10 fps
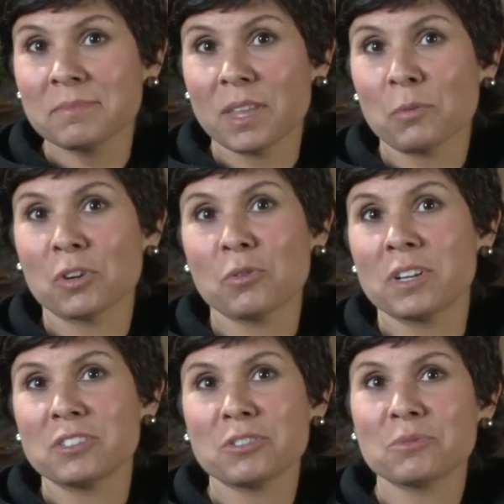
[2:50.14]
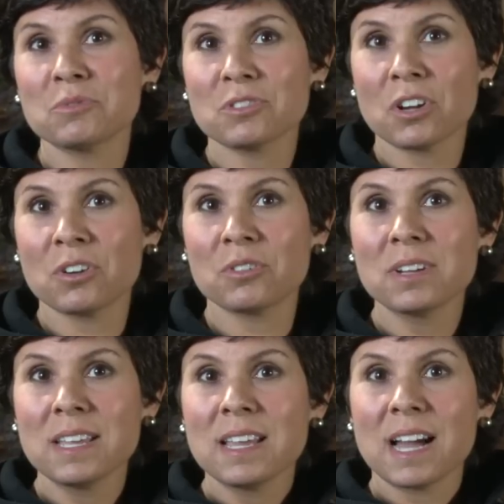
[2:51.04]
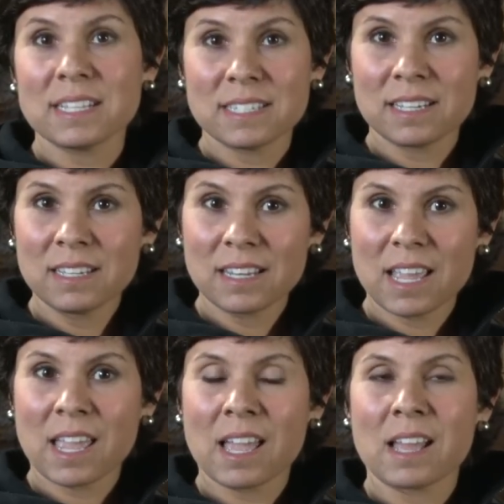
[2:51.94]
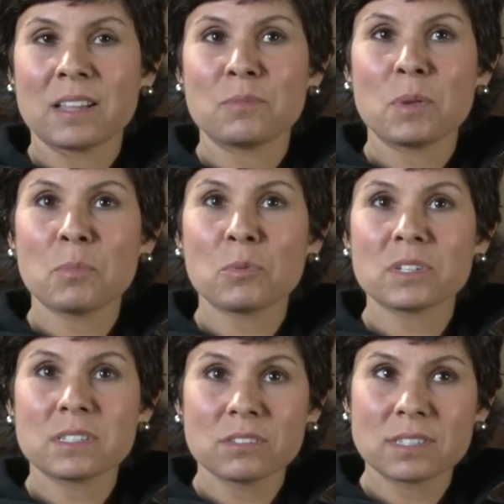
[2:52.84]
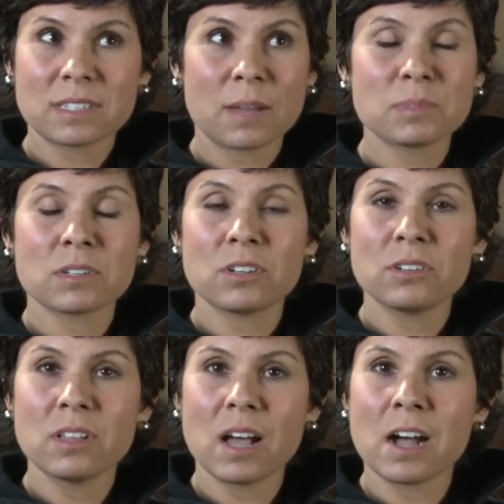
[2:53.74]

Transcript: they weren't going to. So I did it, and people were still skeptical.